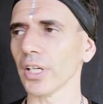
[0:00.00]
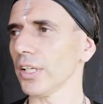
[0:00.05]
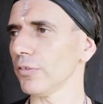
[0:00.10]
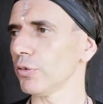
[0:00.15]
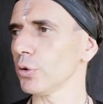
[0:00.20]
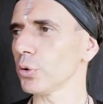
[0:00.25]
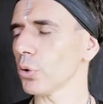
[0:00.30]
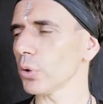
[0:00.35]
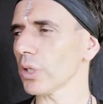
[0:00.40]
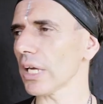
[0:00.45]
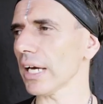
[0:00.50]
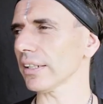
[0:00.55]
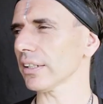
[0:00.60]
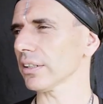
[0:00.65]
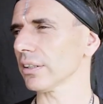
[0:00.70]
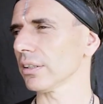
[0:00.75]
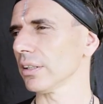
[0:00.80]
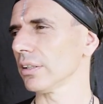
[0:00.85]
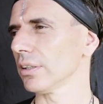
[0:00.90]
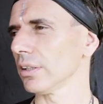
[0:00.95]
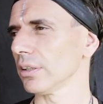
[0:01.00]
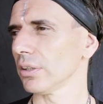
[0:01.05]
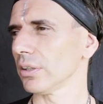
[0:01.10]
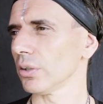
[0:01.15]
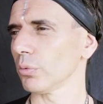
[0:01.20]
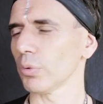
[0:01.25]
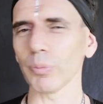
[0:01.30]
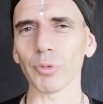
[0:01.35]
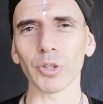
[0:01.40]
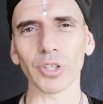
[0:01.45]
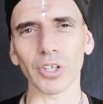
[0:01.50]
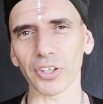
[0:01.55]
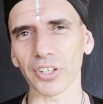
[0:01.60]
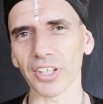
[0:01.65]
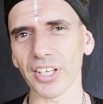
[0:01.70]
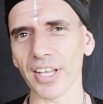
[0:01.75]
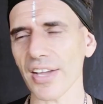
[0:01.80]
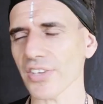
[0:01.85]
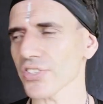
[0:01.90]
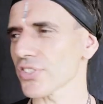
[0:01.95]
If you go like, women are
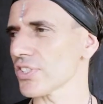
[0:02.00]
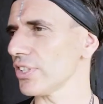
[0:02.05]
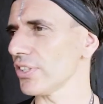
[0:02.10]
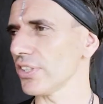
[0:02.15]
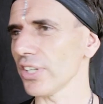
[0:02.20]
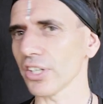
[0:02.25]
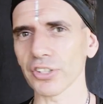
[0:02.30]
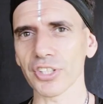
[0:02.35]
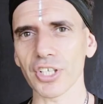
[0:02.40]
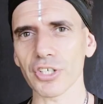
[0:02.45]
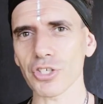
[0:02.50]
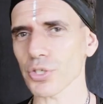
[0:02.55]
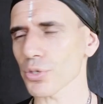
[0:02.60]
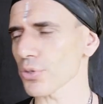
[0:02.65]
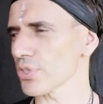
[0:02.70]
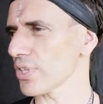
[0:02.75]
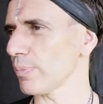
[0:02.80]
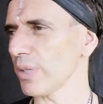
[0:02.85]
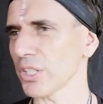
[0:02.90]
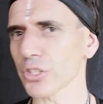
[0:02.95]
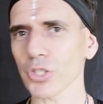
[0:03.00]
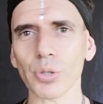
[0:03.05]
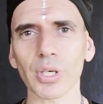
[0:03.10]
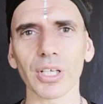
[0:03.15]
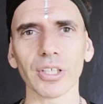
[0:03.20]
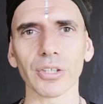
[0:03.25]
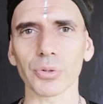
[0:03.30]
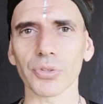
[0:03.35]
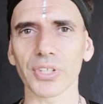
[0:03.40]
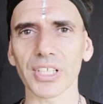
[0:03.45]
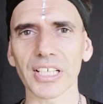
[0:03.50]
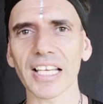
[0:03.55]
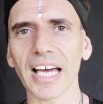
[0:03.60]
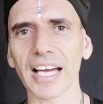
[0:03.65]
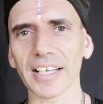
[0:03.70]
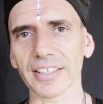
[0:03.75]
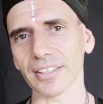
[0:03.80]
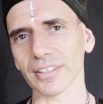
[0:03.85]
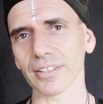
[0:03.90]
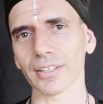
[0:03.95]
nasty, they are dangerous, they betray you, they
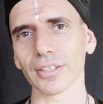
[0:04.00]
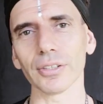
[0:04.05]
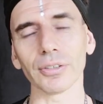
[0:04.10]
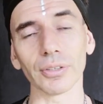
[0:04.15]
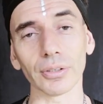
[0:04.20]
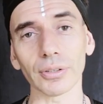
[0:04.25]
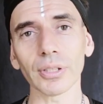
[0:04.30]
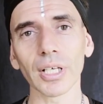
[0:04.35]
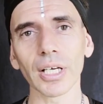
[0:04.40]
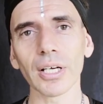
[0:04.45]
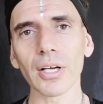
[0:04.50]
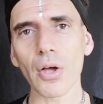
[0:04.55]
lie, you know,